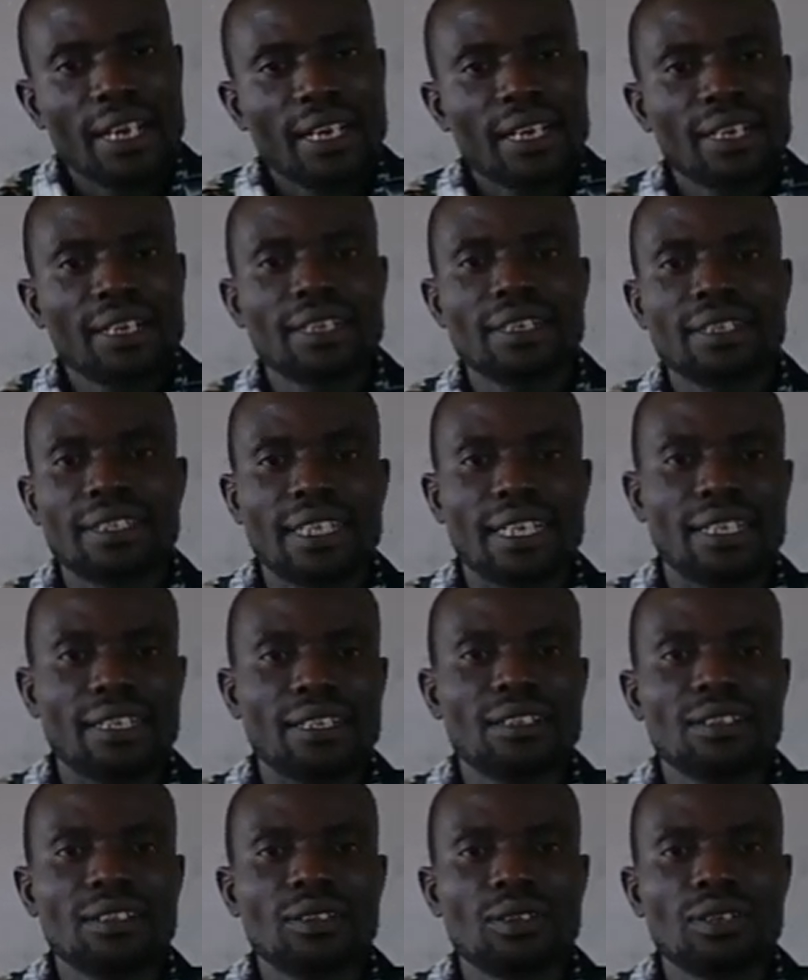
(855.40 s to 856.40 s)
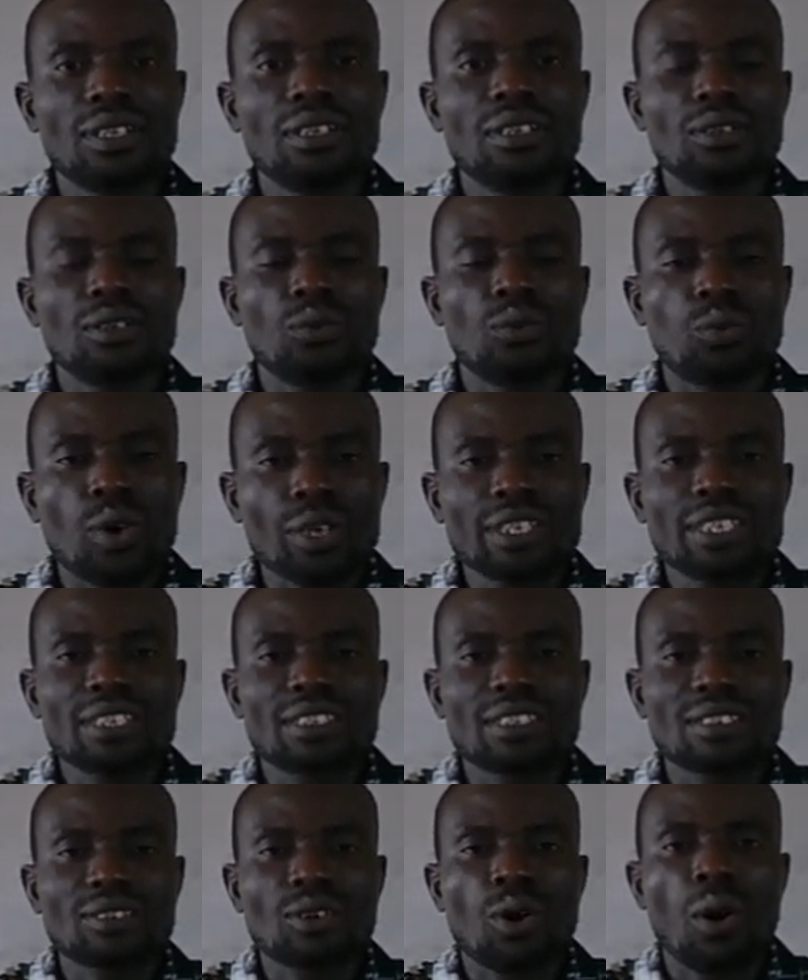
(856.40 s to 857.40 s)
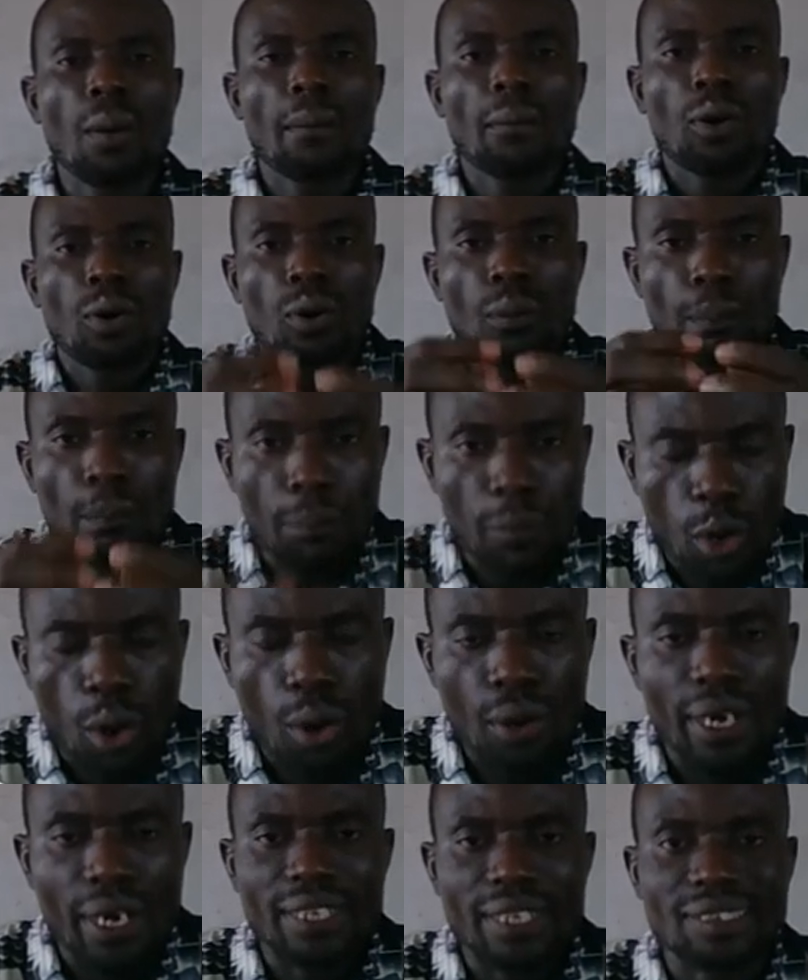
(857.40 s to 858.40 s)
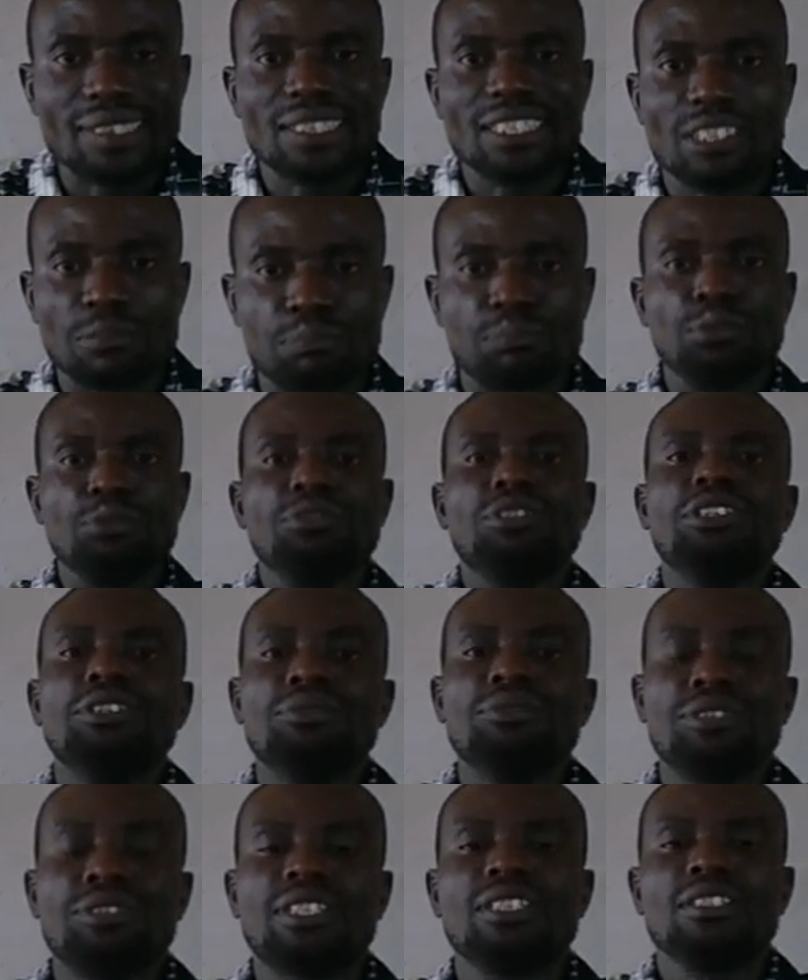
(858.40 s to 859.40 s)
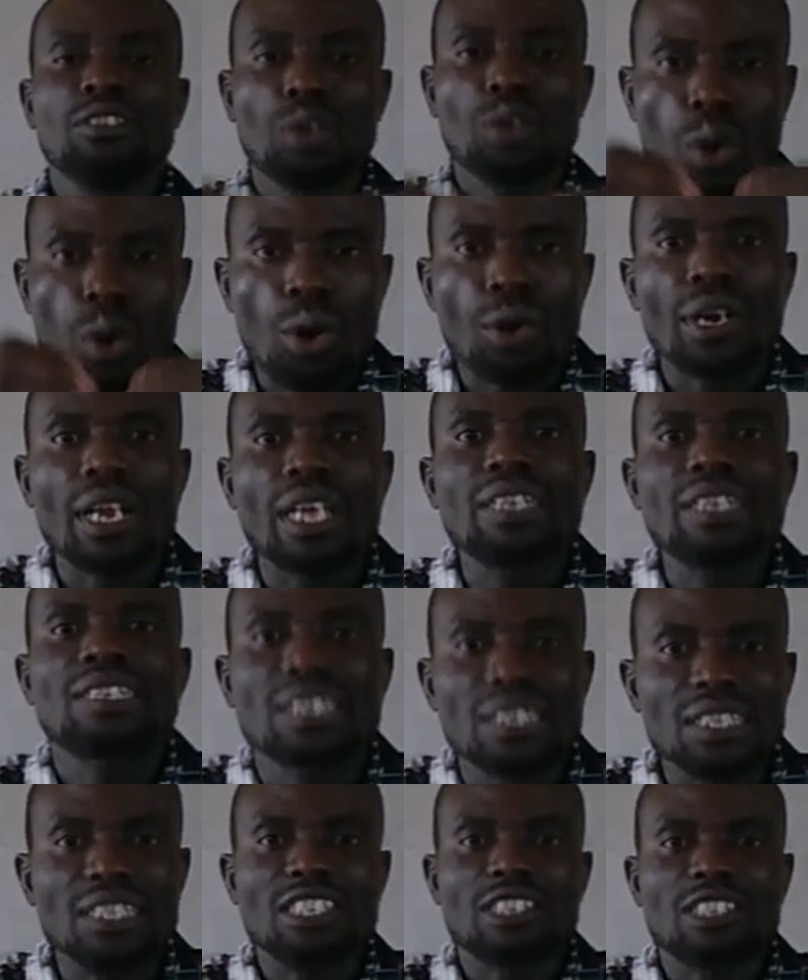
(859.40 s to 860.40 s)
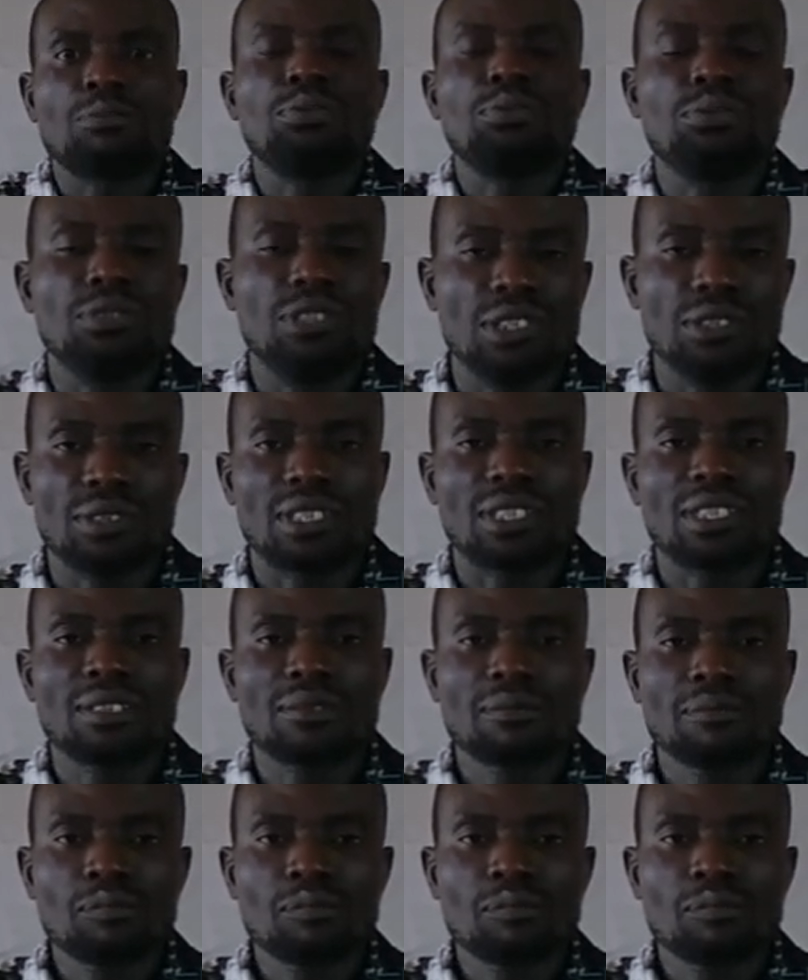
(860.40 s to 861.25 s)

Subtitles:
then what is called current is produced. Current is produced.